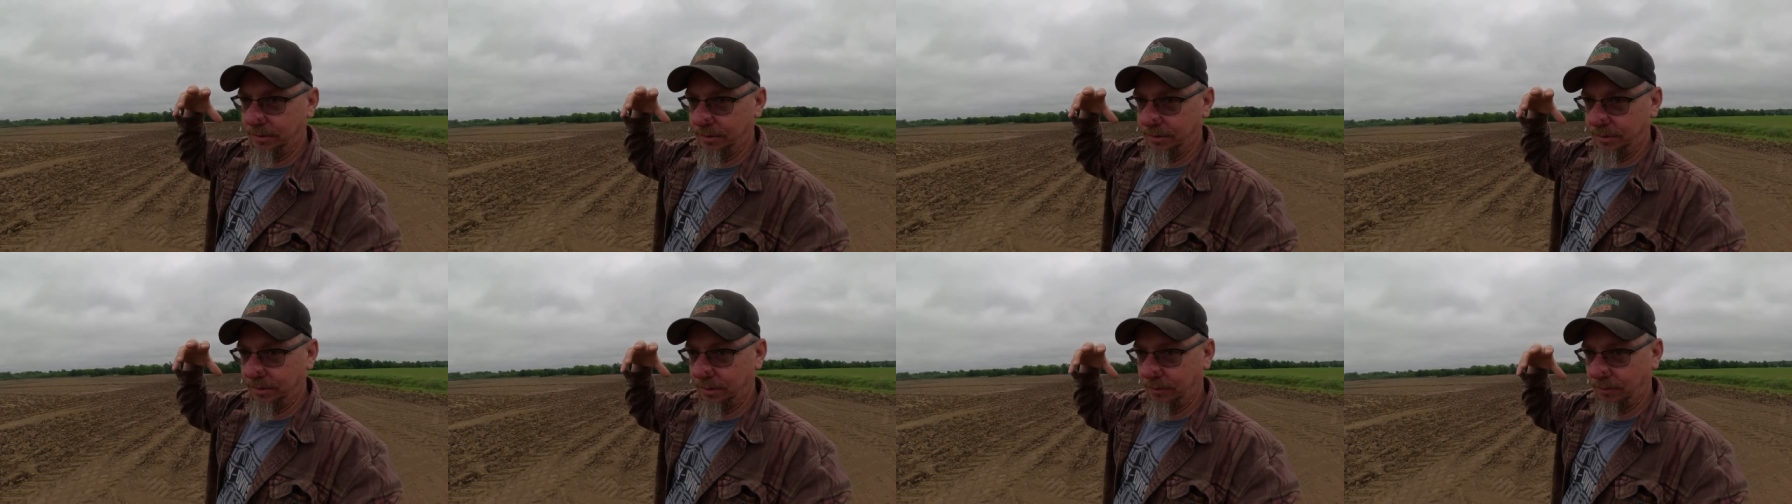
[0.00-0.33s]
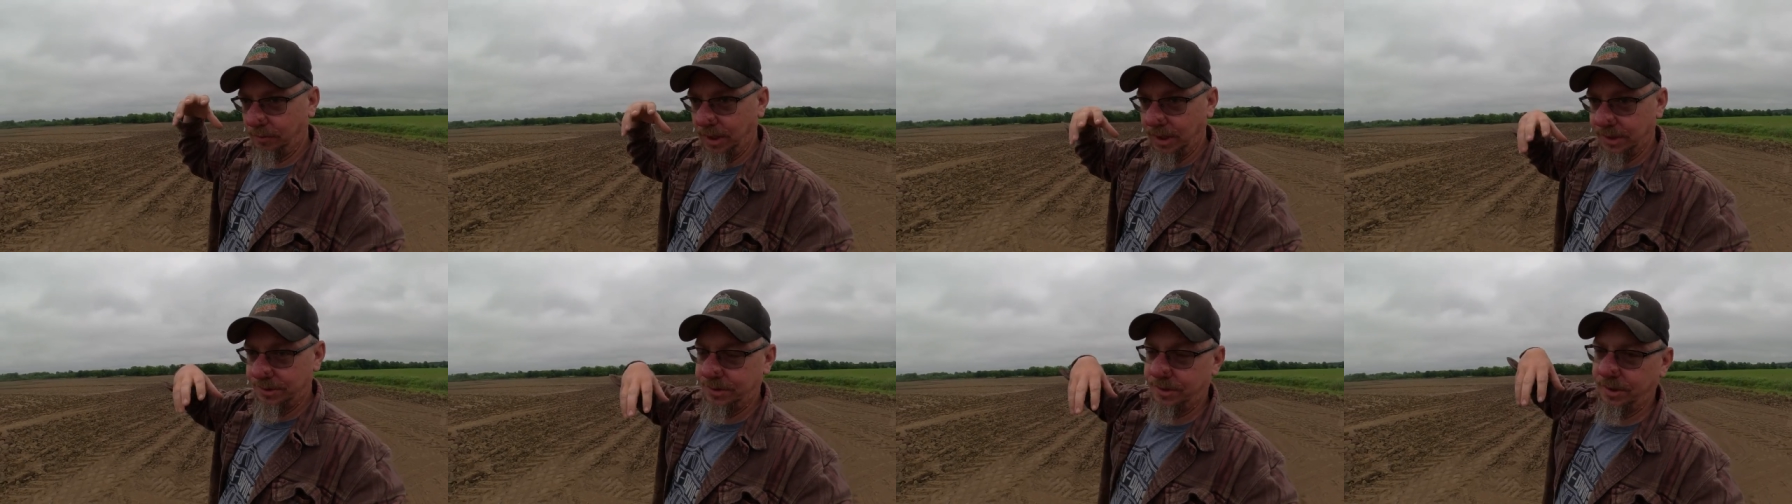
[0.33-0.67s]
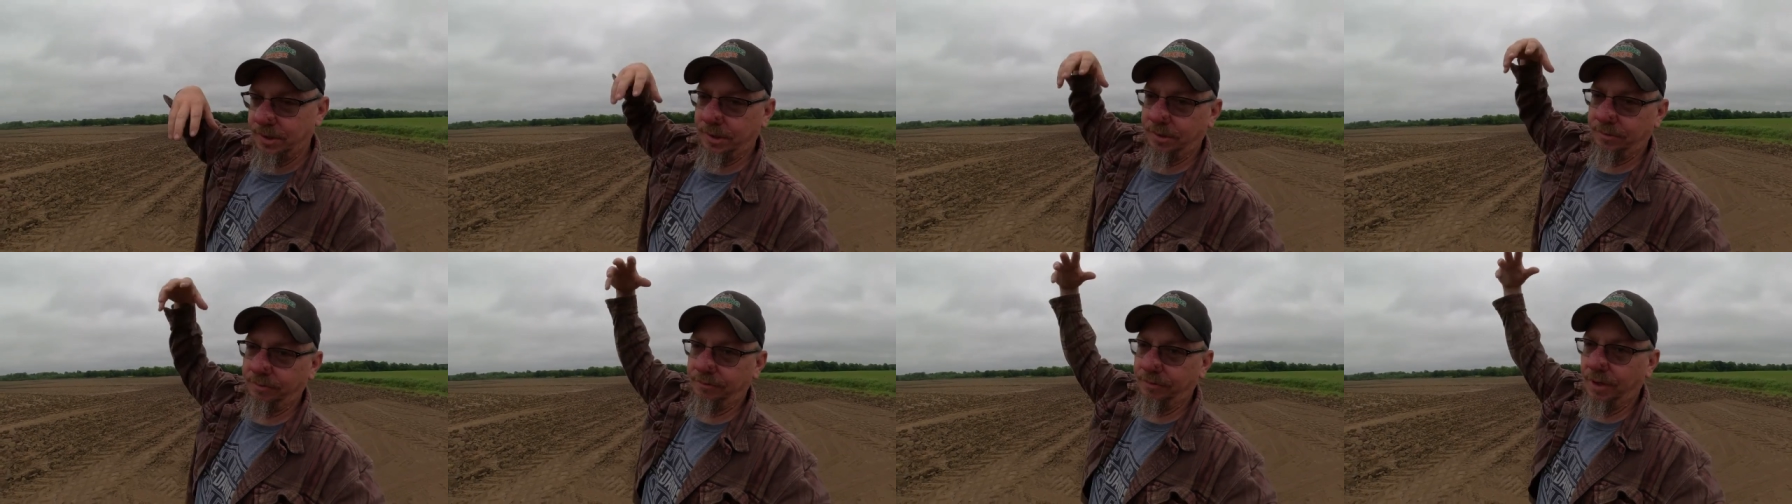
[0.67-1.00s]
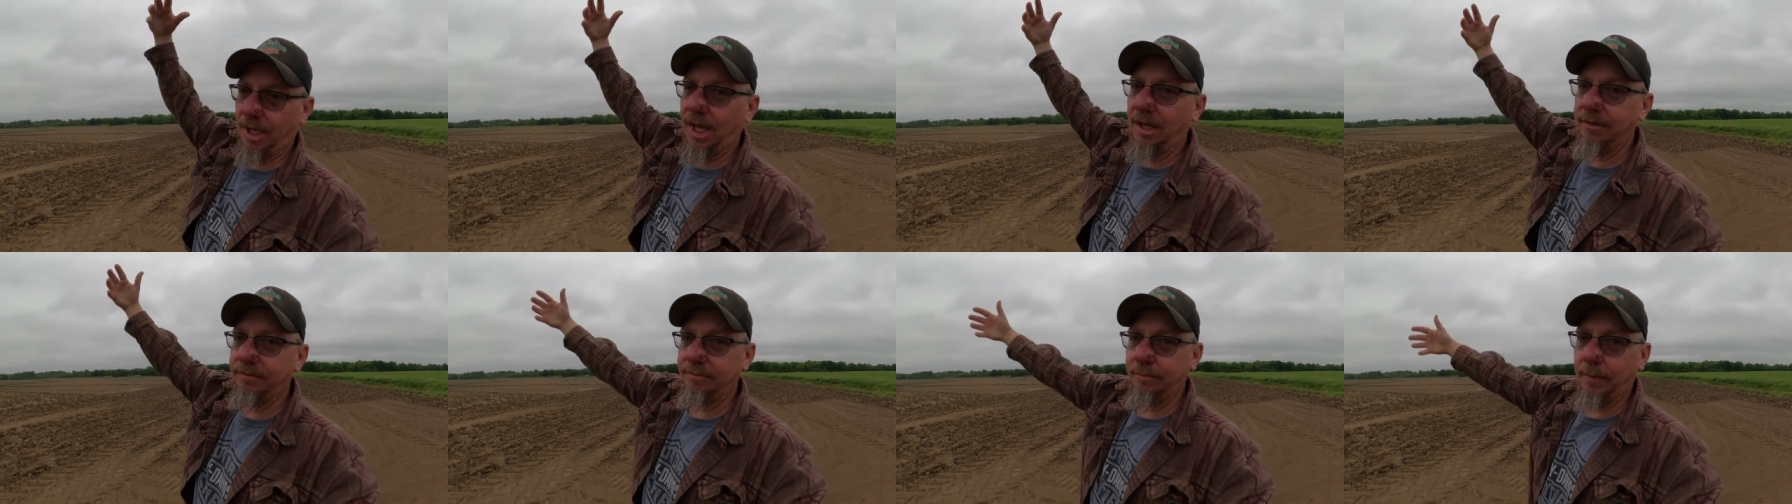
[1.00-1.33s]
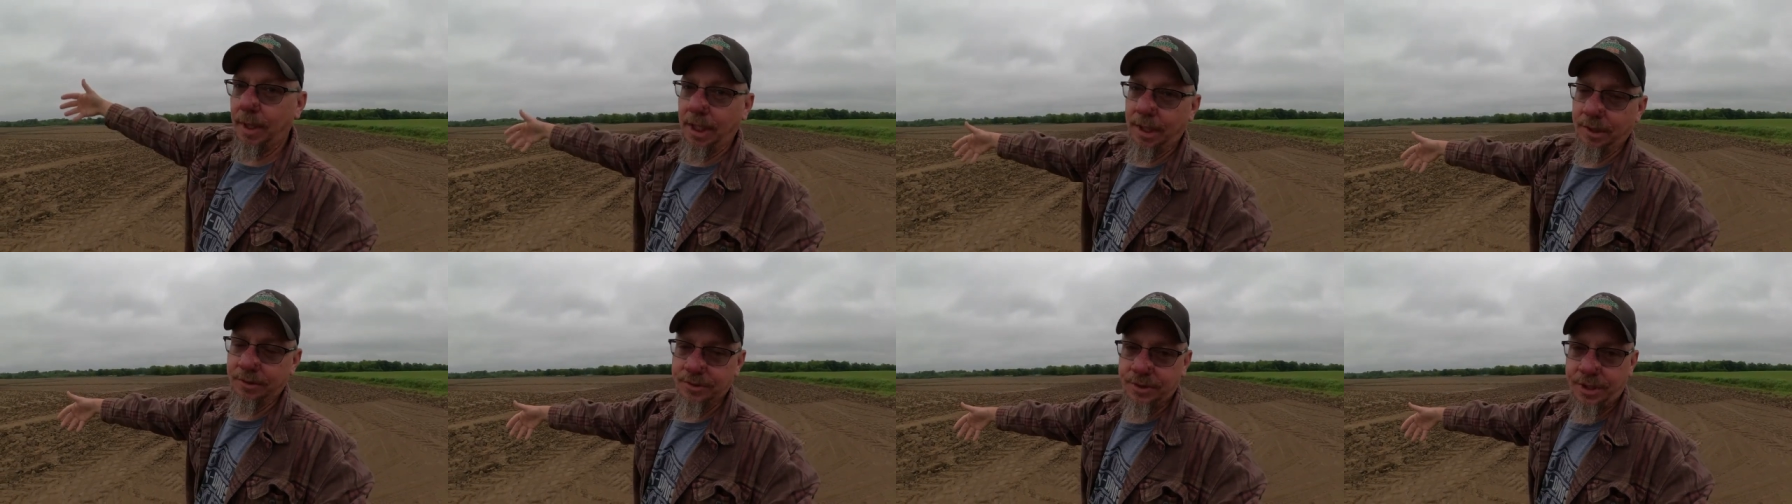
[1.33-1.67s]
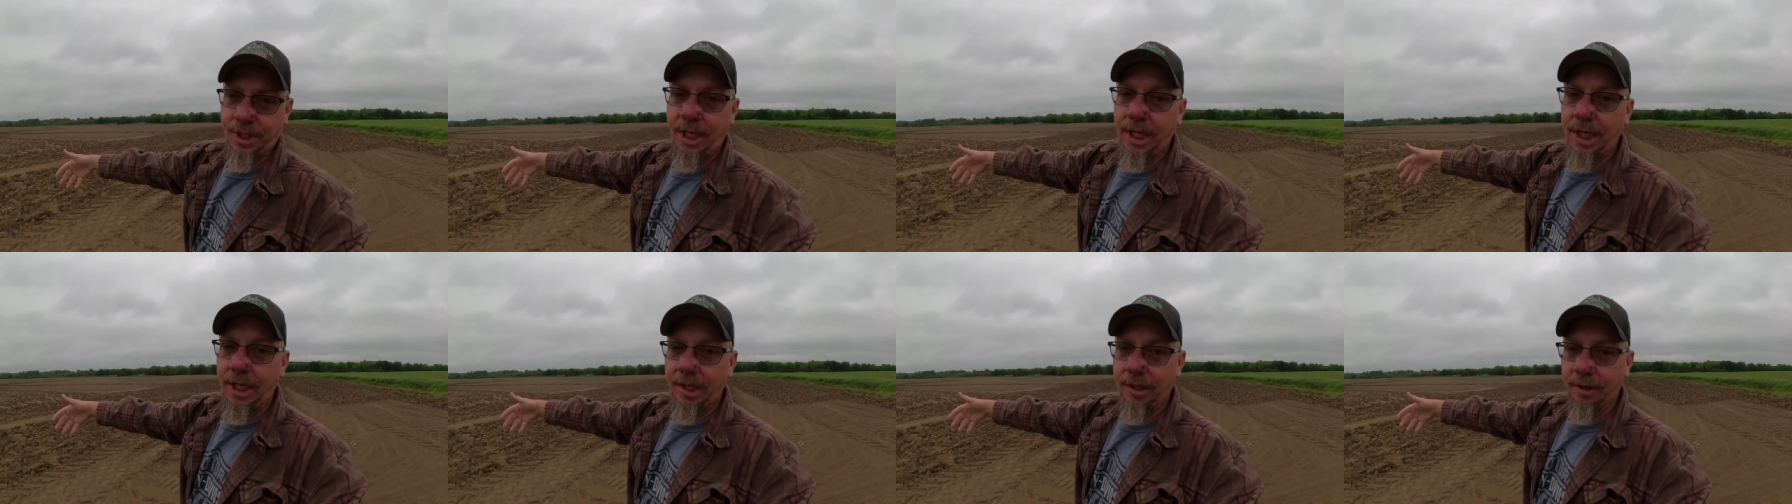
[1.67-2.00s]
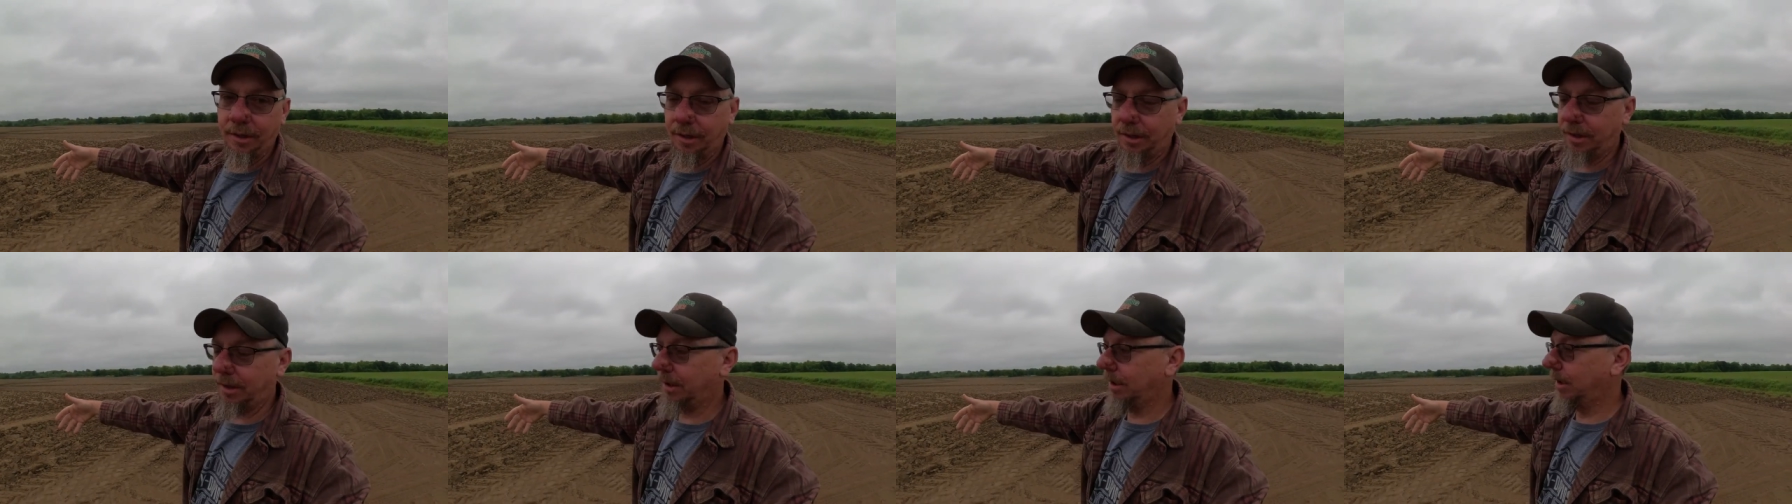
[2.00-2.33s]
the rest of the 5 miles here.